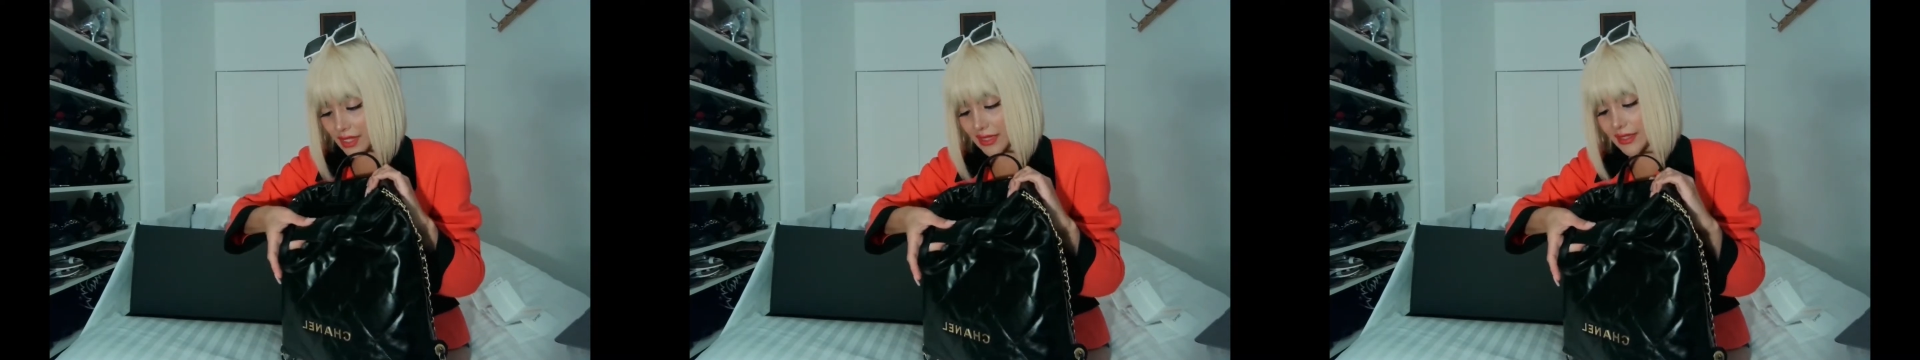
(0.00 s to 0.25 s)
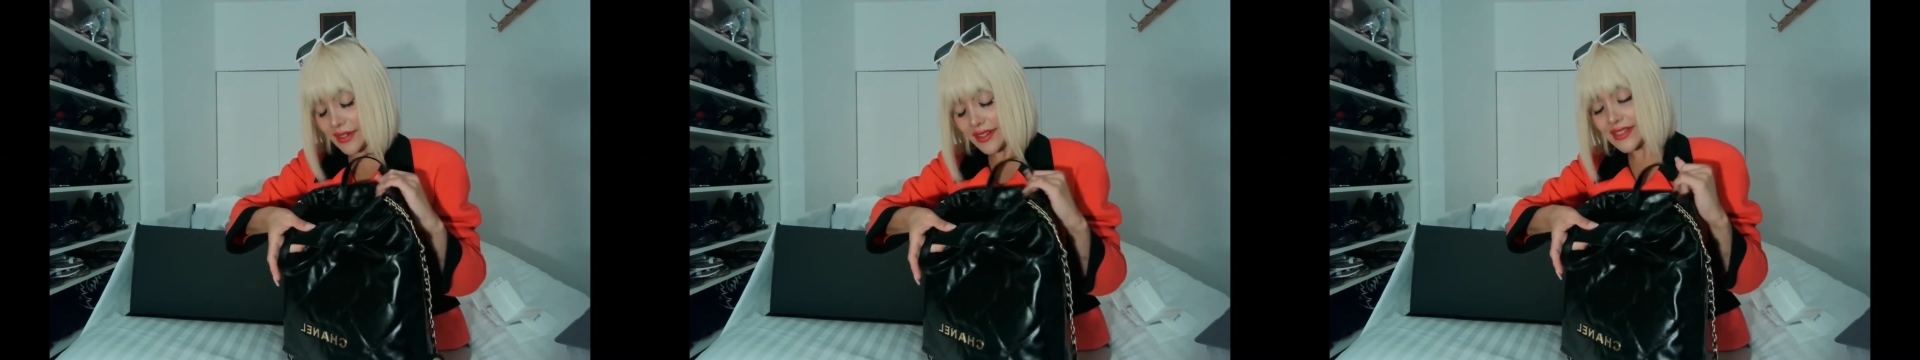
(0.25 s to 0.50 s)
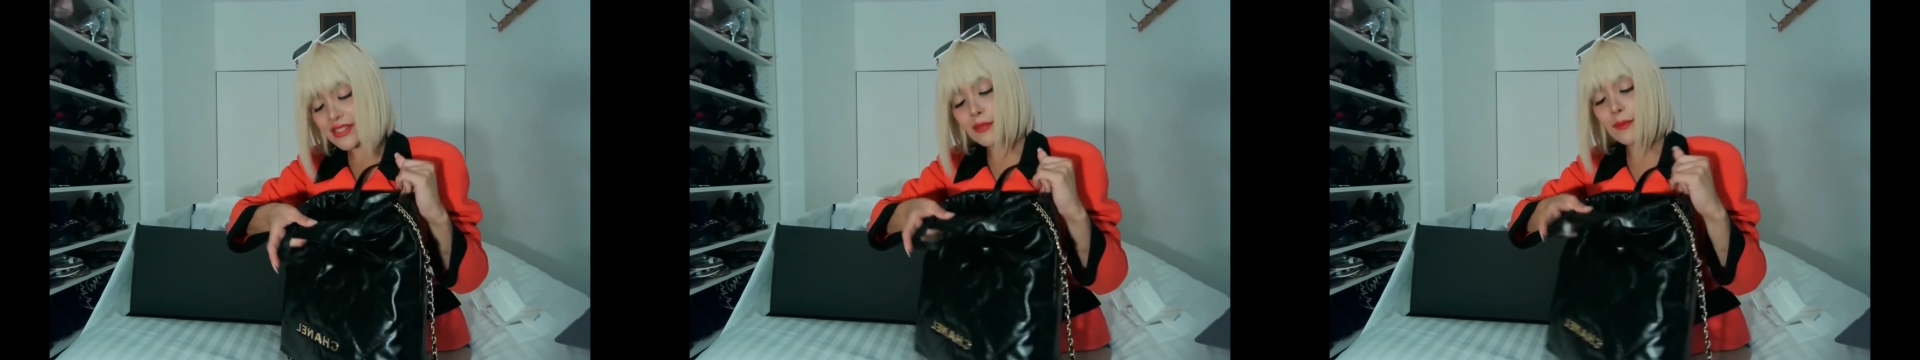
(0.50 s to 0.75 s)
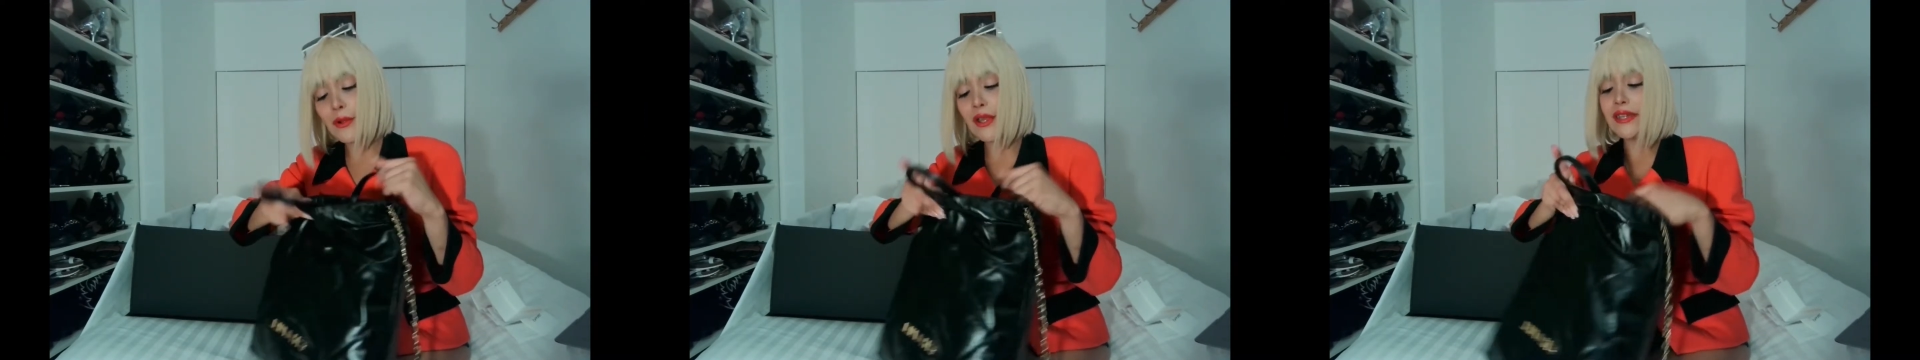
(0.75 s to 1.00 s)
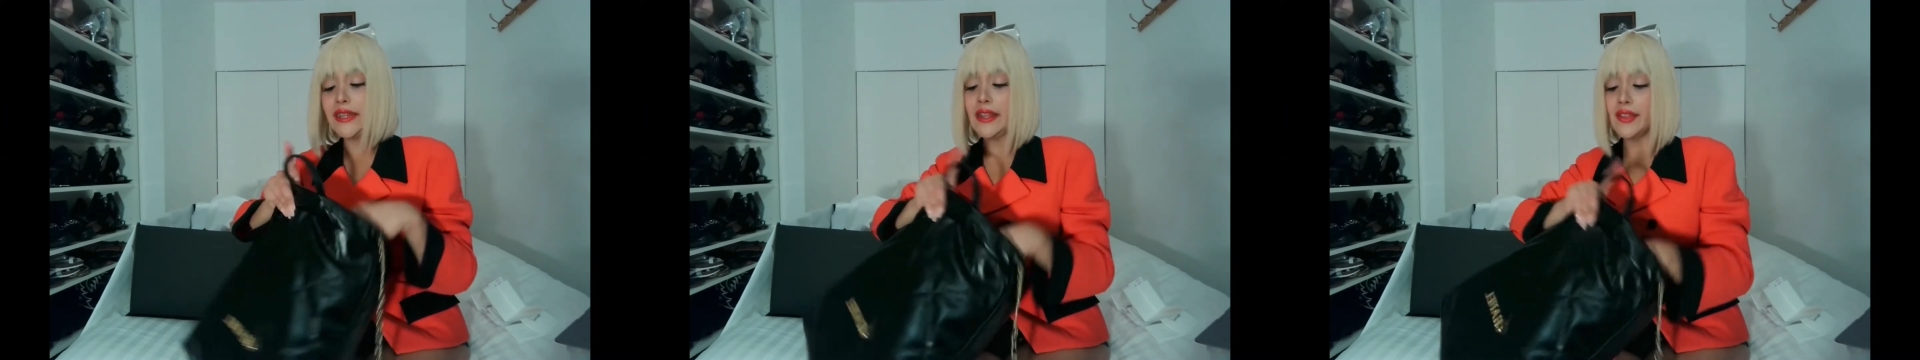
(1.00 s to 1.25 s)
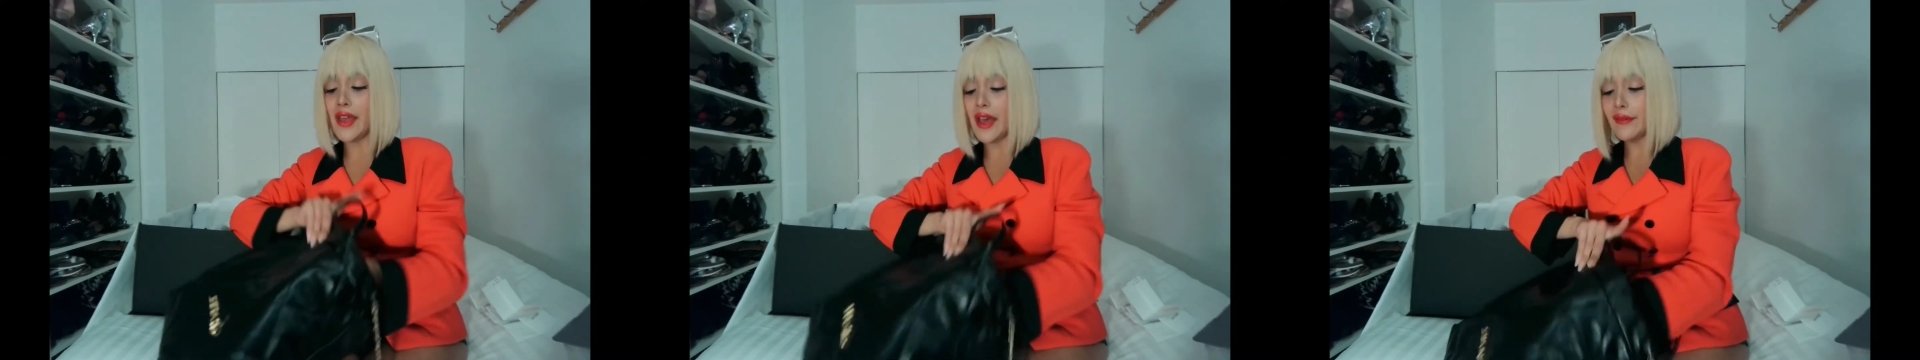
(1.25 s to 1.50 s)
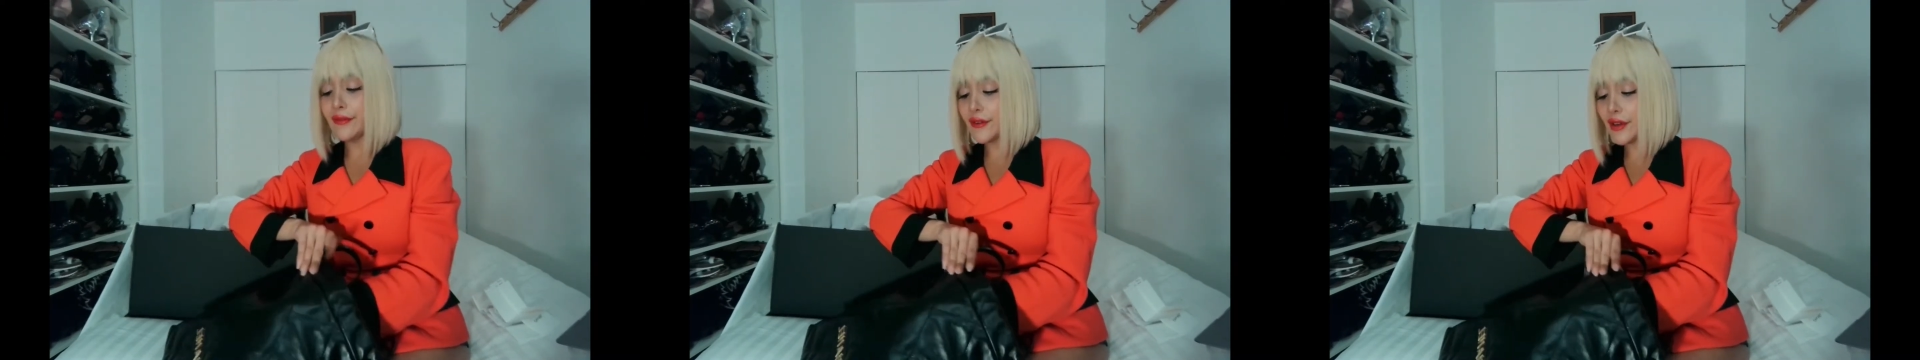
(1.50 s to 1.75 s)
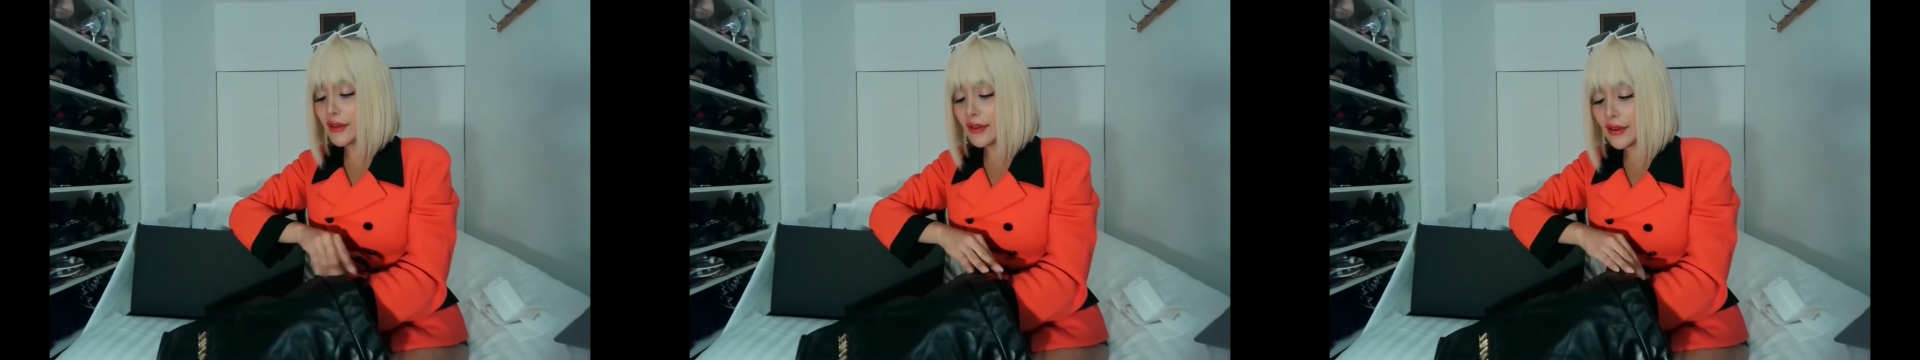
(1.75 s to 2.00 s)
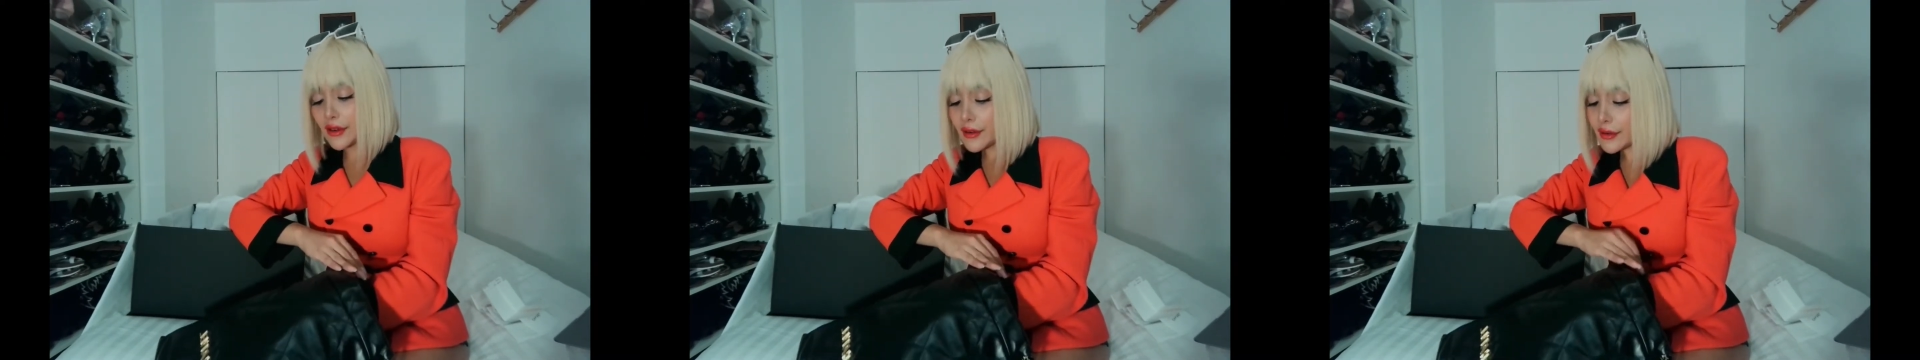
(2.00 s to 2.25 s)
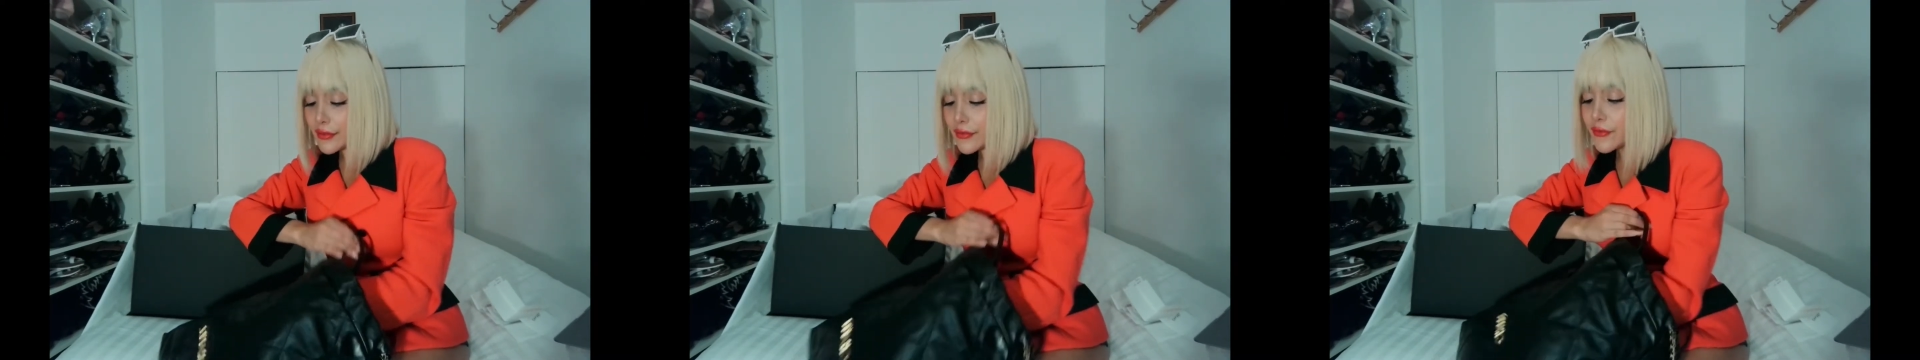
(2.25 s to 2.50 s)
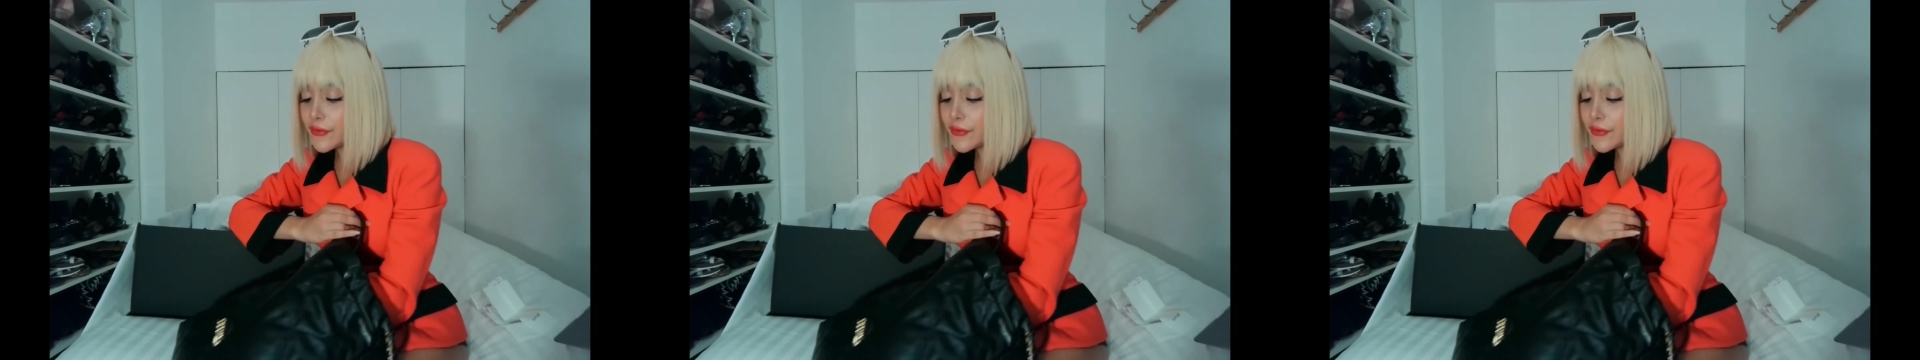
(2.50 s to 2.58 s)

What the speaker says: little disappointing in that for